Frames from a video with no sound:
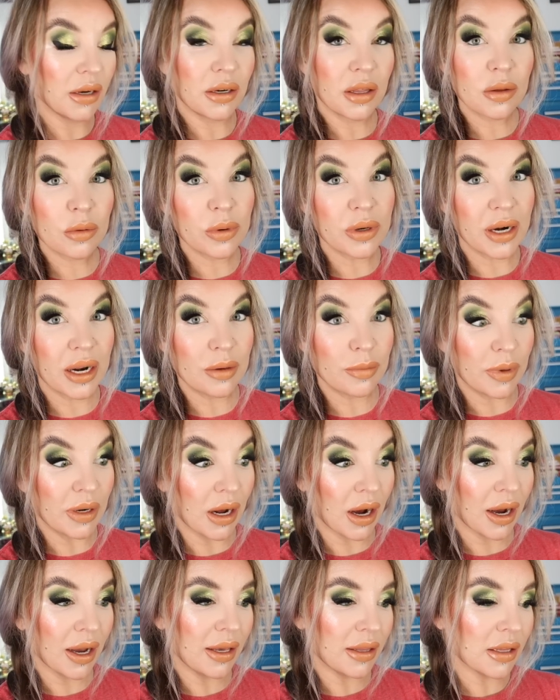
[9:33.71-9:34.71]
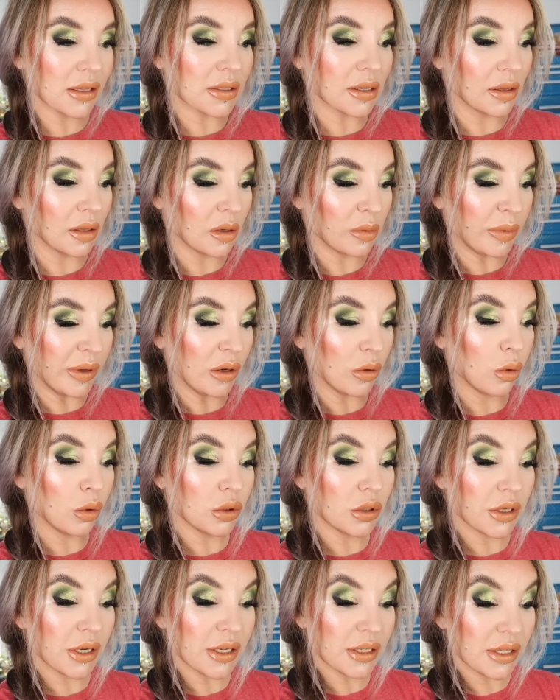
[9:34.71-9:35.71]
Another one I'd been eyeing that's a little bit
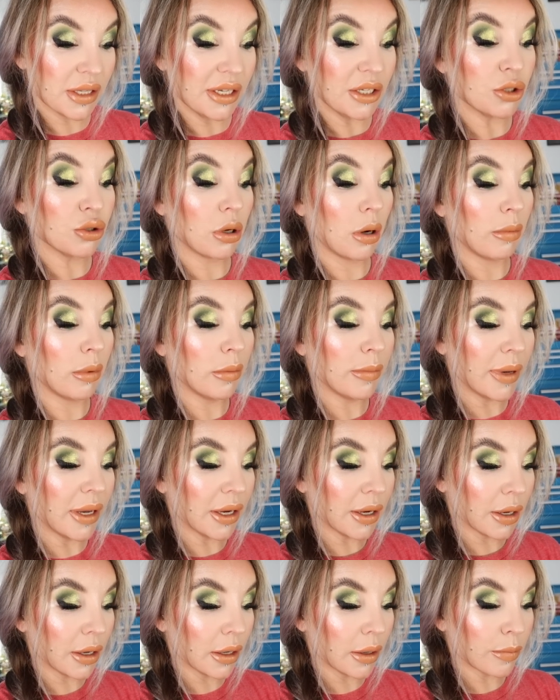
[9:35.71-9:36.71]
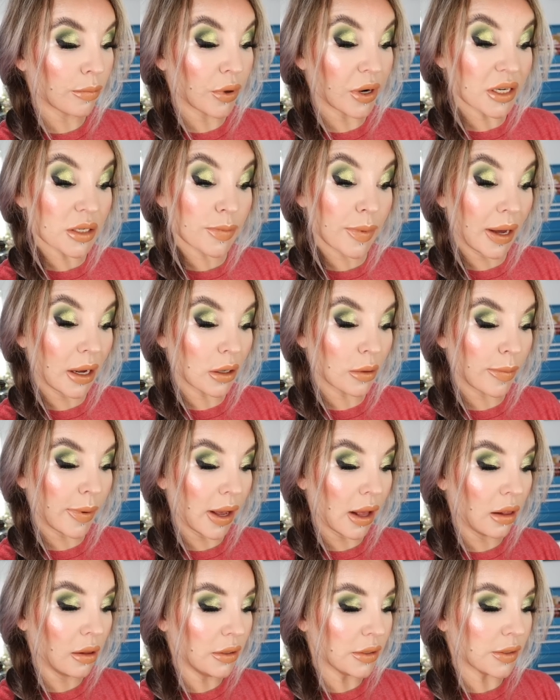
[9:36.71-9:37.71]
older is the Troublemaker Pressed Powder
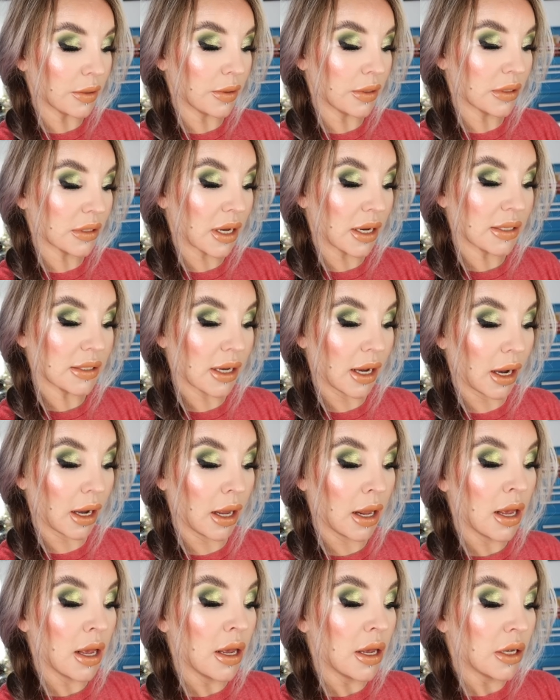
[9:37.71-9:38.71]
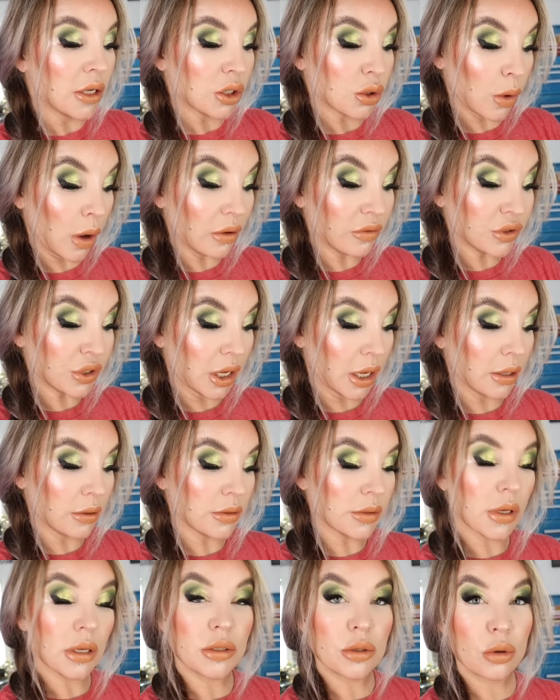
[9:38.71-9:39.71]
Palette. So this guy's got 12
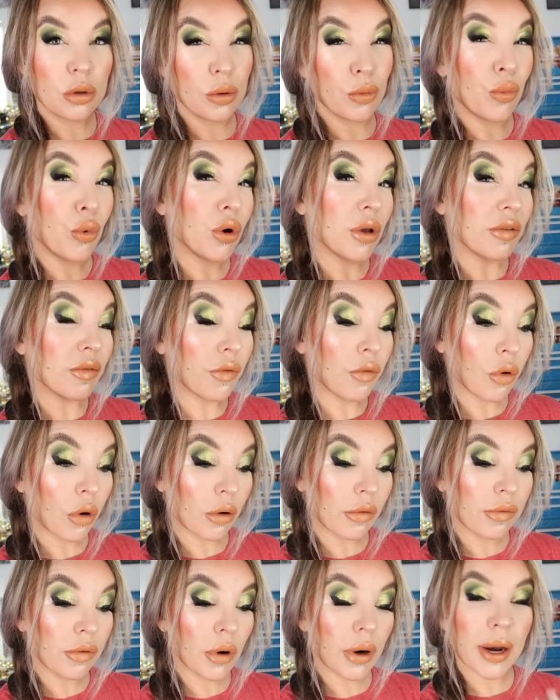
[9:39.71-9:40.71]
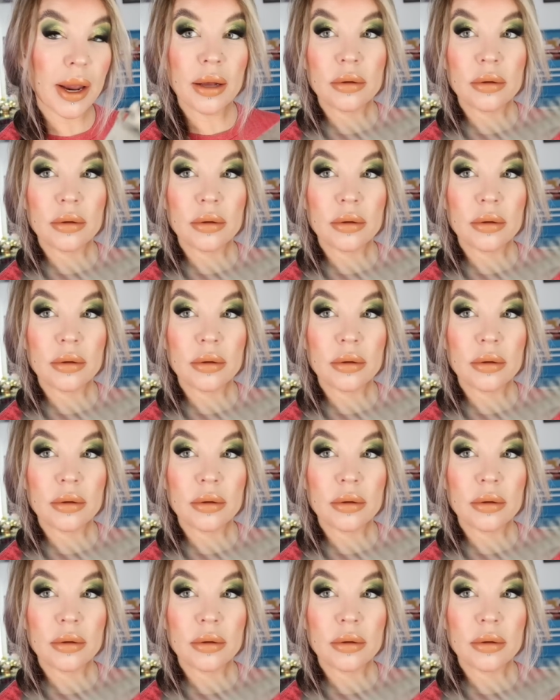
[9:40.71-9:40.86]
shadows, a total of 0.44